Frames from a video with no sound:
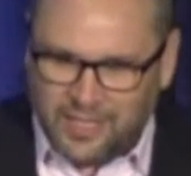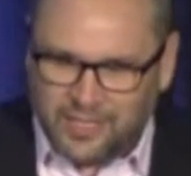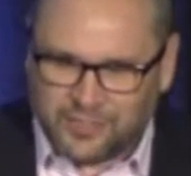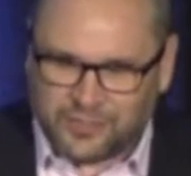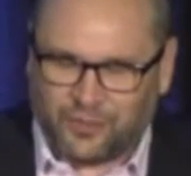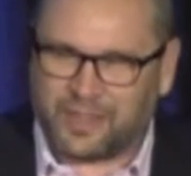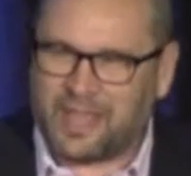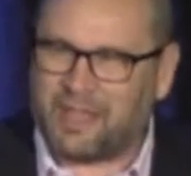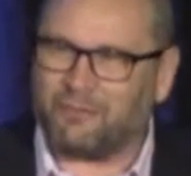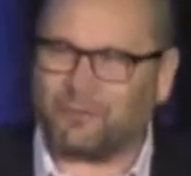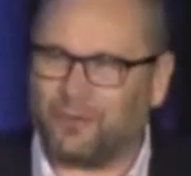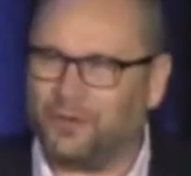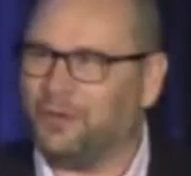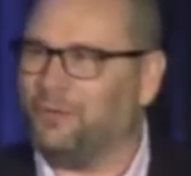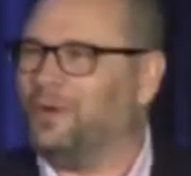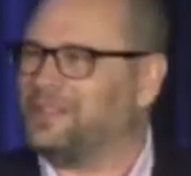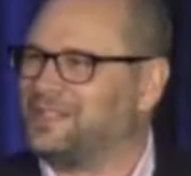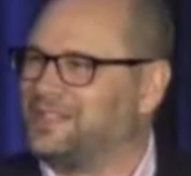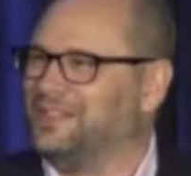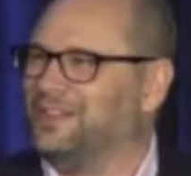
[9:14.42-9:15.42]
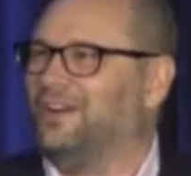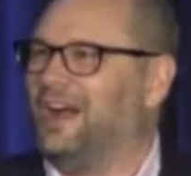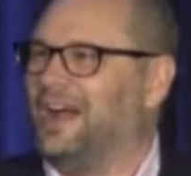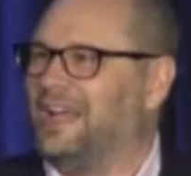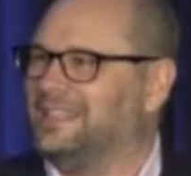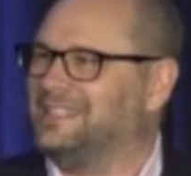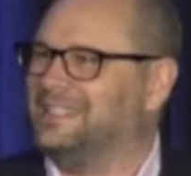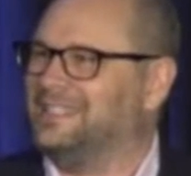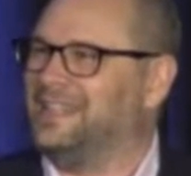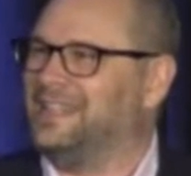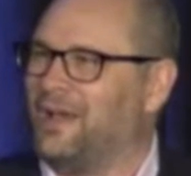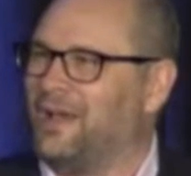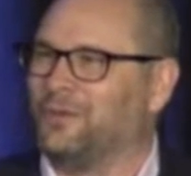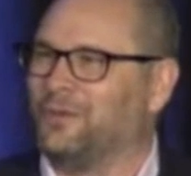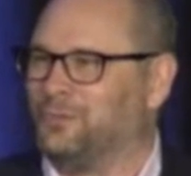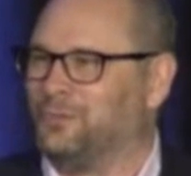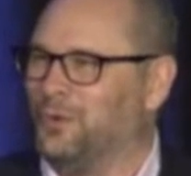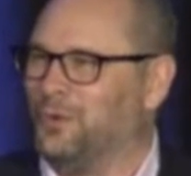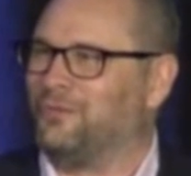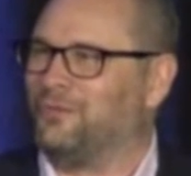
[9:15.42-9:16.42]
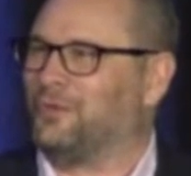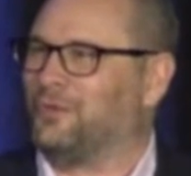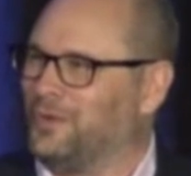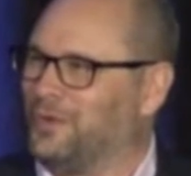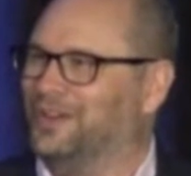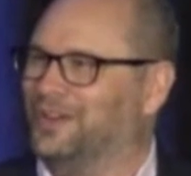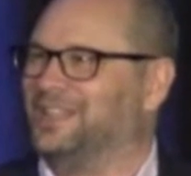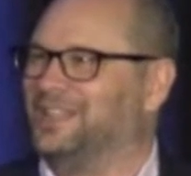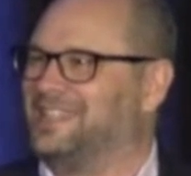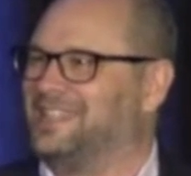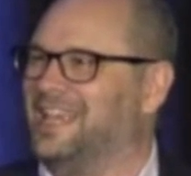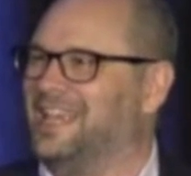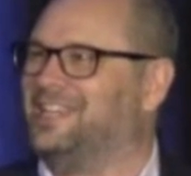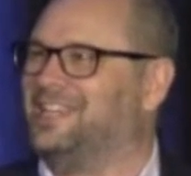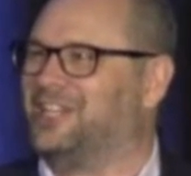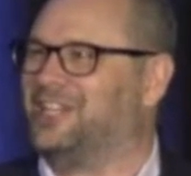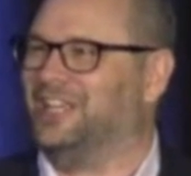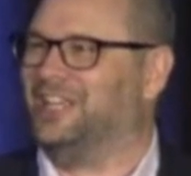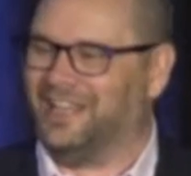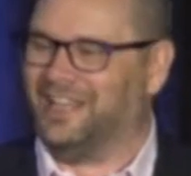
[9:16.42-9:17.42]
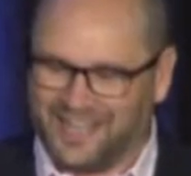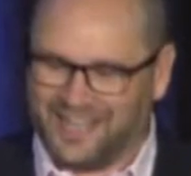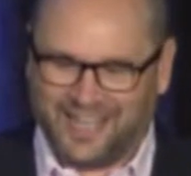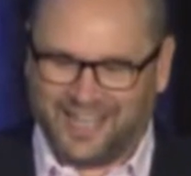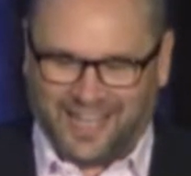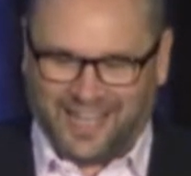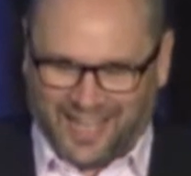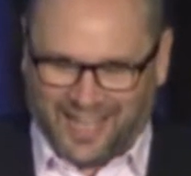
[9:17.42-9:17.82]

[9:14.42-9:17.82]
So that really wasn't a lesson, that was more of a realization.